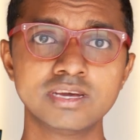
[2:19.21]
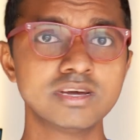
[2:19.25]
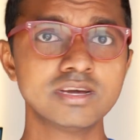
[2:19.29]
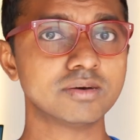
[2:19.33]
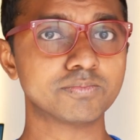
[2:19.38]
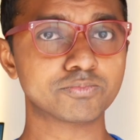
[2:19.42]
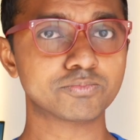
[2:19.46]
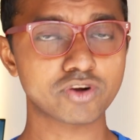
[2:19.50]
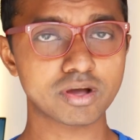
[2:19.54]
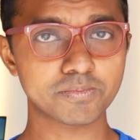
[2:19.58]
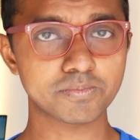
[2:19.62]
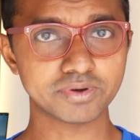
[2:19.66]

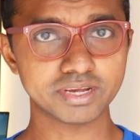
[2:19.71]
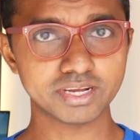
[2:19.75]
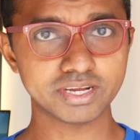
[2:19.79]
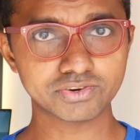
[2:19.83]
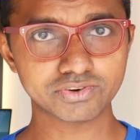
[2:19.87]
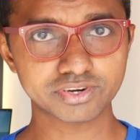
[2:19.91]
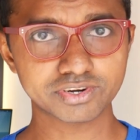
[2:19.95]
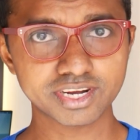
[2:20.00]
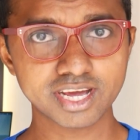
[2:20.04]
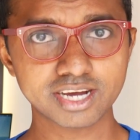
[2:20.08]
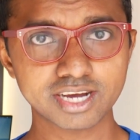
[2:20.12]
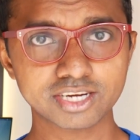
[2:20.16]
A proper
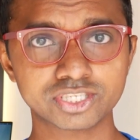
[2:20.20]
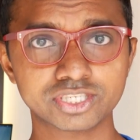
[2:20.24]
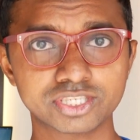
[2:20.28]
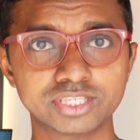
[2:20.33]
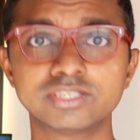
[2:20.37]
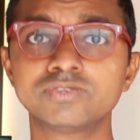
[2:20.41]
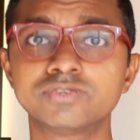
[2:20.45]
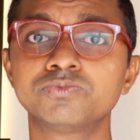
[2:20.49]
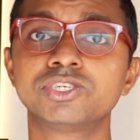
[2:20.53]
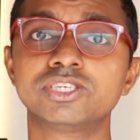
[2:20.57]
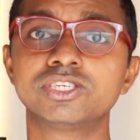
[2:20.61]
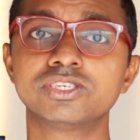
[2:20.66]

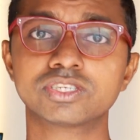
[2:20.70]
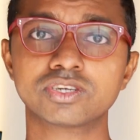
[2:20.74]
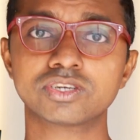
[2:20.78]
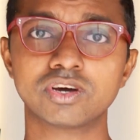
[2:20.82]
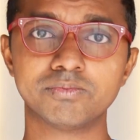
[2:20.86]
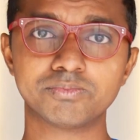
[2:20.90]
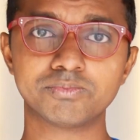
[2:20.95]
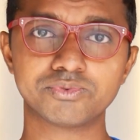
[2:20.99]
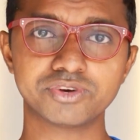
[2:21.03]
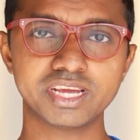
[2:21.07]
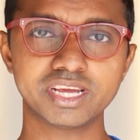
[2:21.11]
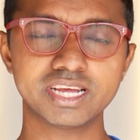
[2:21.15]
introduction which is
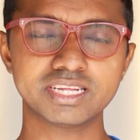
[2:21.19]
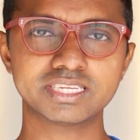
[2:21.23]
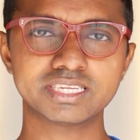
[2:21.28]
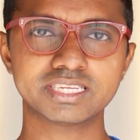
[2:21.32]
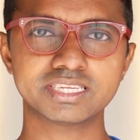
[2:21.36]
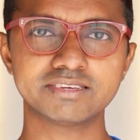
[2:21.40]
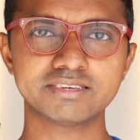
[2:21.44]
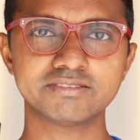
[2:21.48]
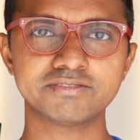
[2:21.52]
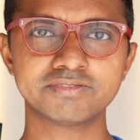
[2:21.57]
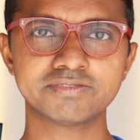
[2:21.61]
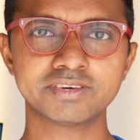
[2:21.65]

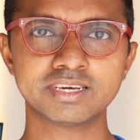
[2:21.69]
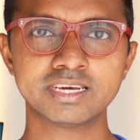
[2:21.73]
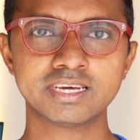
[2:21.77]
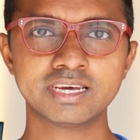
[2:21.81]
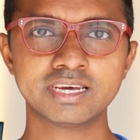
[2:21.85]
comprehensive,